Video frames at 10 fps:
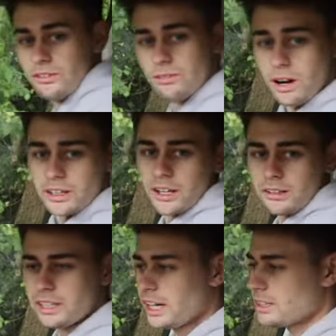Right,
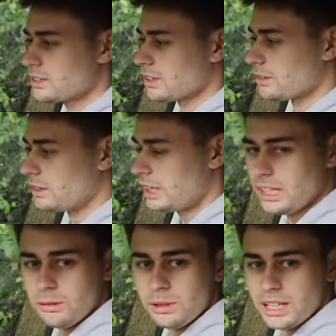okay, so
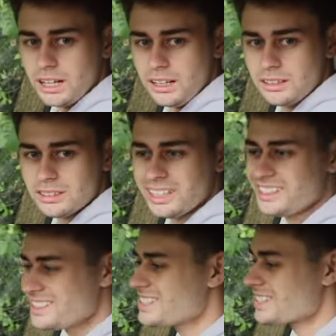here we are
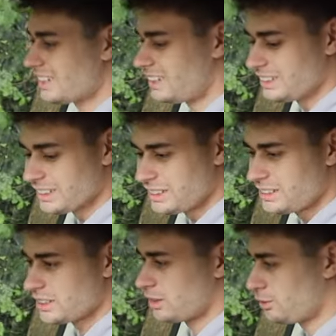
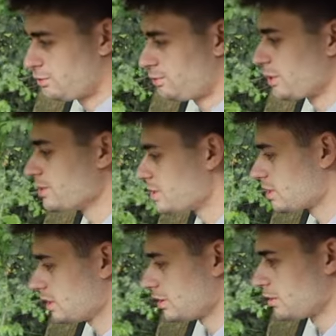inside the
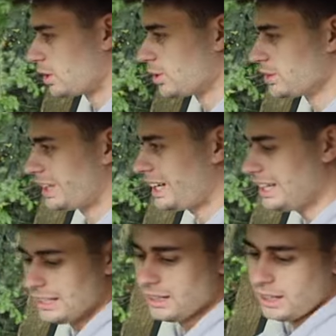front of the Honda
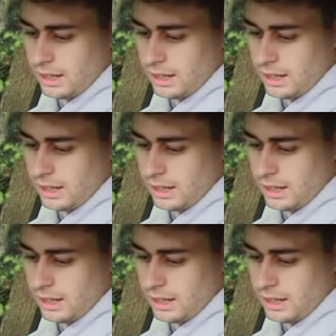E.